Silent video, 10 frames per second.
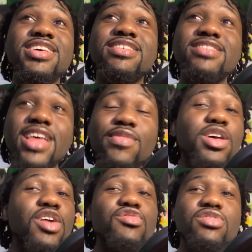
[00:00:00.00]

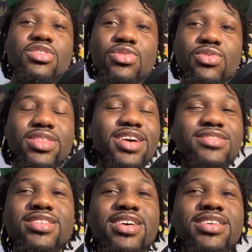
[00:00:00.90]
$700 to
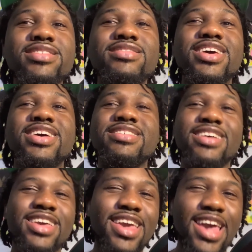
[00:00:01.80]
$2,000 is
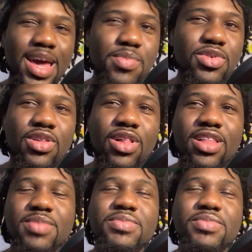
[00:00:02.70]
a gamble